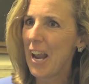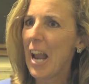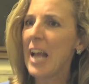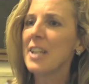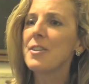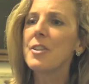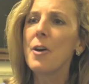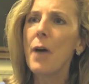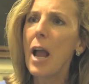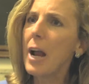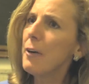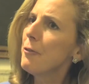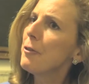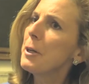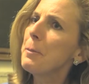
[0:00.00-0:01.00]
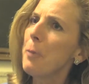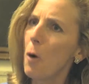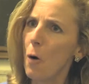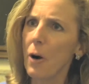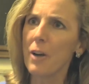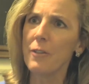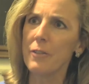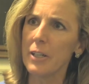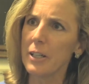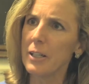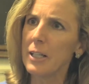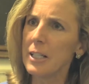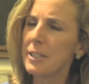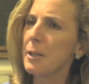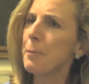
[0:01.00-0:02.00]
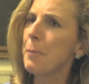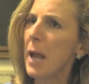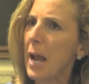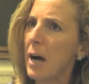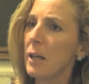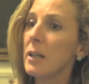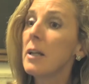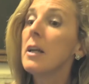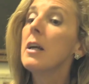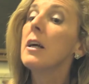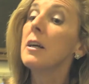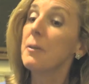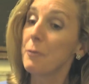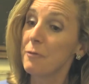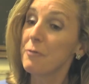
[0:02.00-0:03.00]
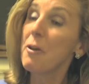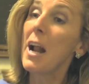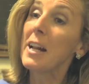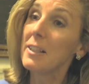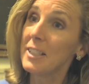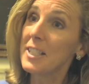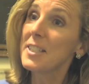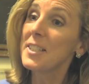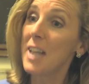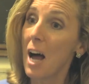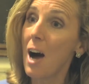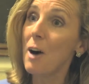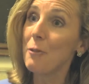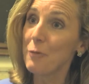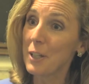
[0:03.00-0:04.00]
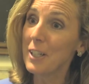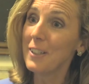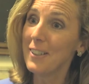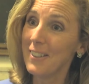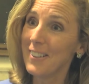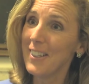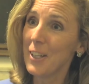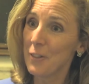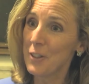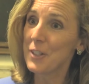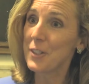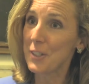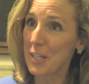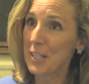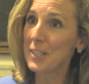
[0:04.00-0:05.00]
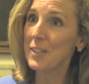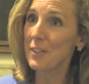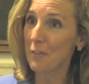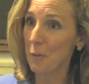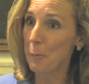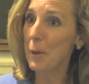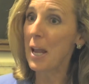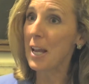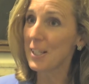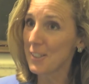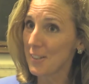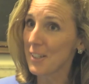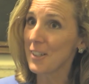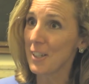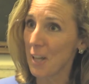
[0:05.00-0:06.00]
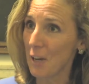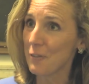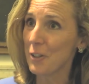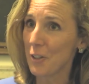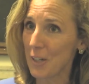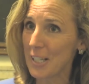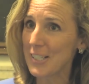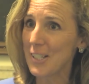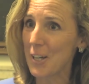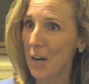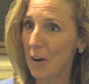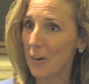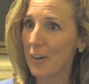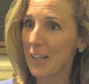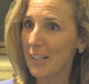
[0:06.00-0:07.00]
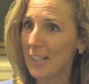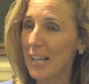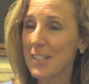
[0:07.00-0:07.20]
And so every part of it is about, frankly, solving the sins of the past that the governor has inherited.